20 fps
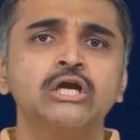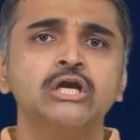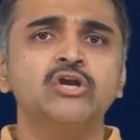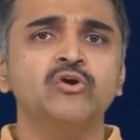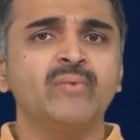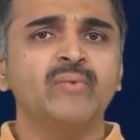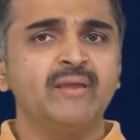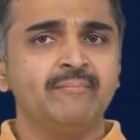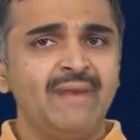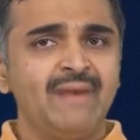
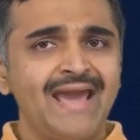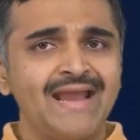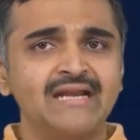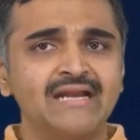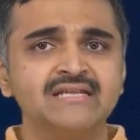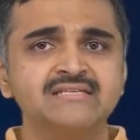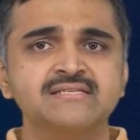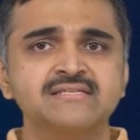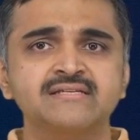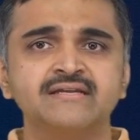to be
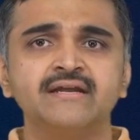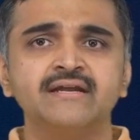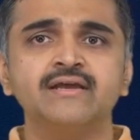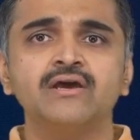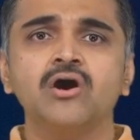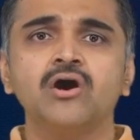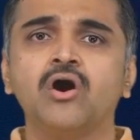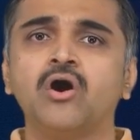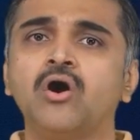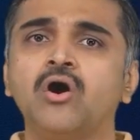
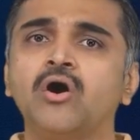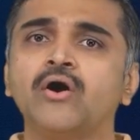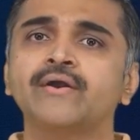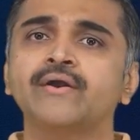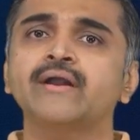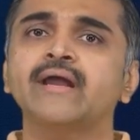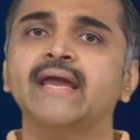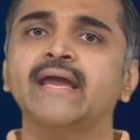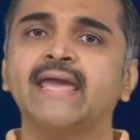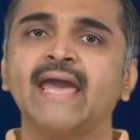blacklisted
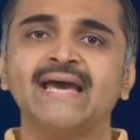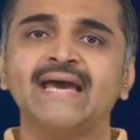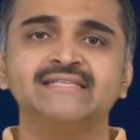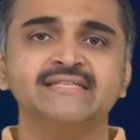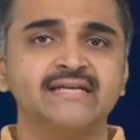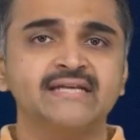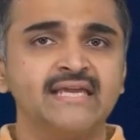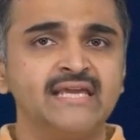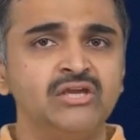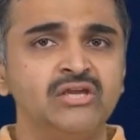or
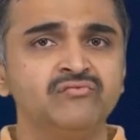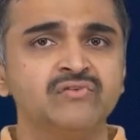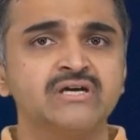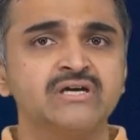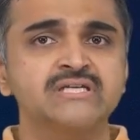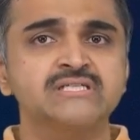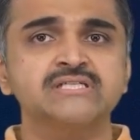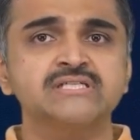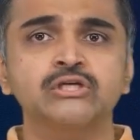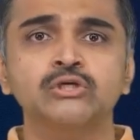gather
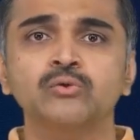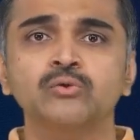keywords